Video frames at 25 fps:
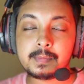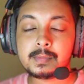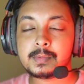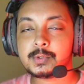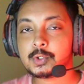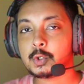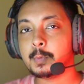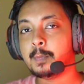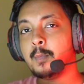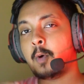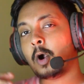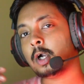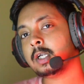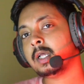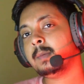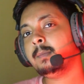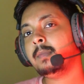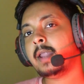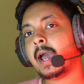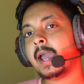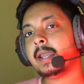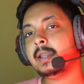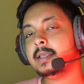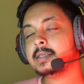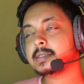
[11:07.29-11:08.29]
So bottom
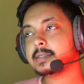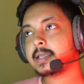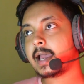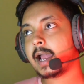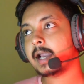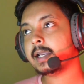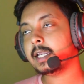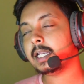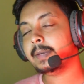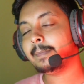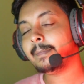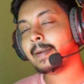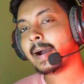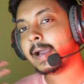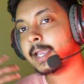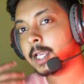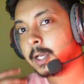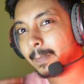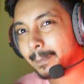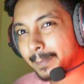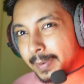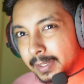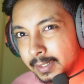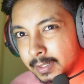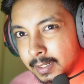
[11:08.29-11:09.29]
line is that in my
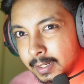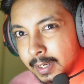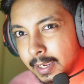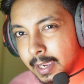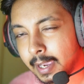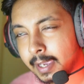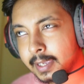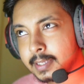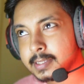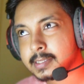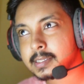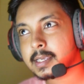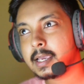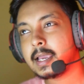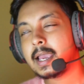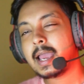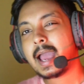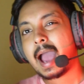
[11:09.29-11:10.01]
opinion, guys,